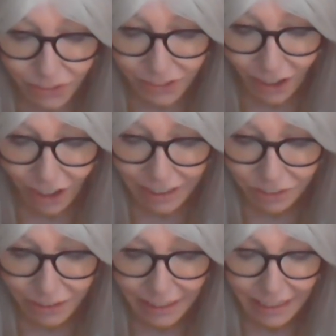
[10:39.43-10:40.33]
the
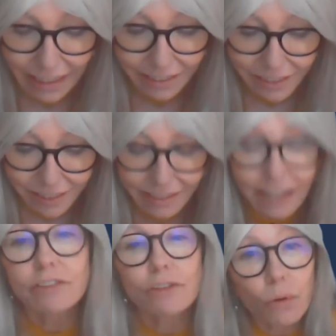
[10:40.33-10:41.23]
title,
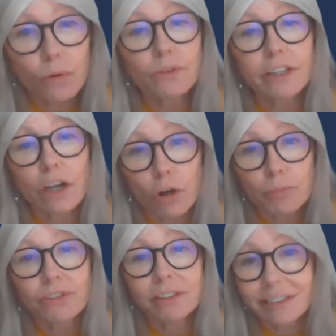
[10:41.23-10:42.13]
discuss all the
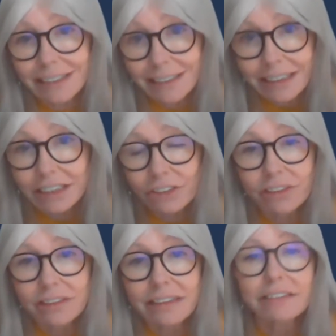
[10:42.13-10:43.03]
options and
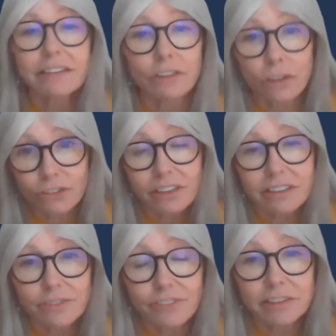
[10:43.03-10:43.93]
contingencies. So not just
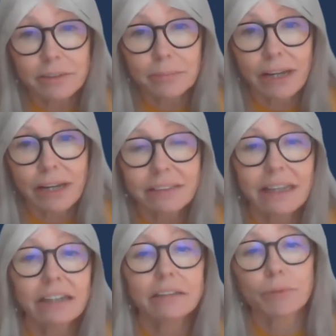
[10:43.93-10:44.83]
if there's a
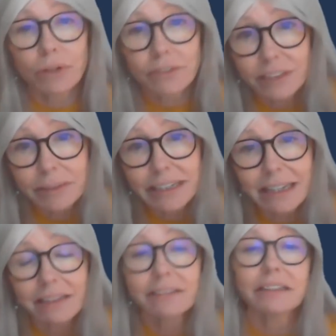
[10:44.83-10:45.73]
breakdown, but what if somebody
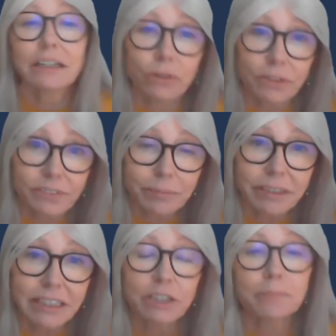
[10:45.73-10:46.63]
gets sick? What if
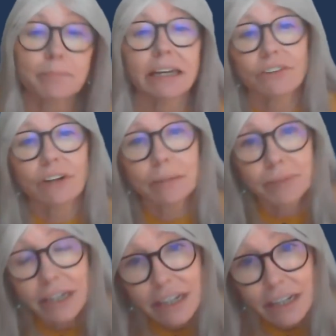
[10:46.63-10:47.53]
somebody goes bankrupt?